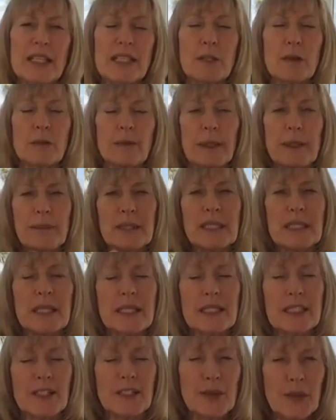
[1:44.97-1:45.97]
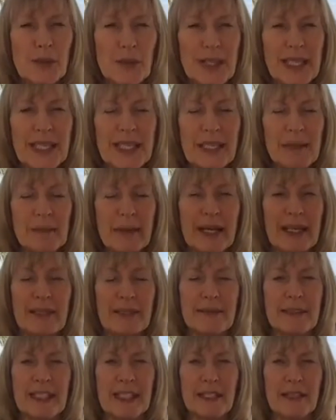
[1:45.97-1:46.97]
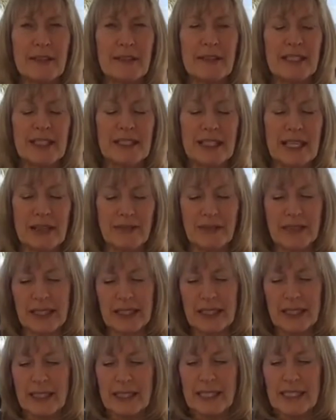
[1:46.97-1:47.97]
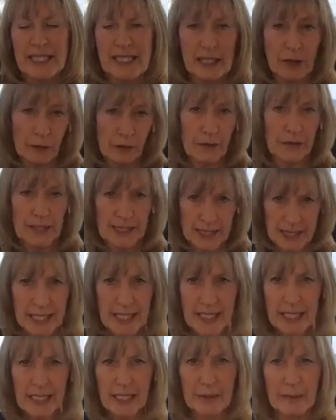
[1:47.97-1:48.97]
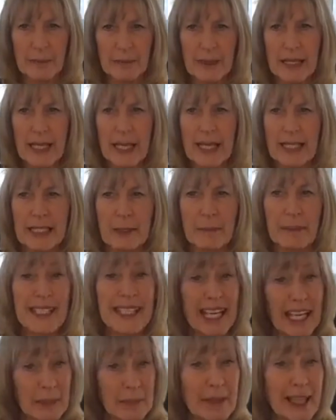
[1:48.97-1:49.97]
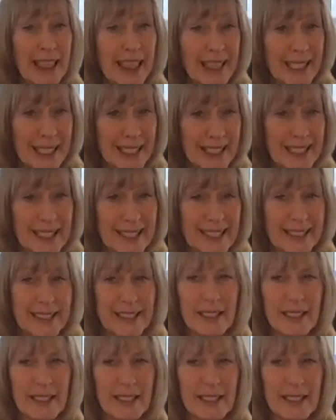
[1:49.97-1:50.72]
people started talking about themselves as having self-esteem, and it became a thing.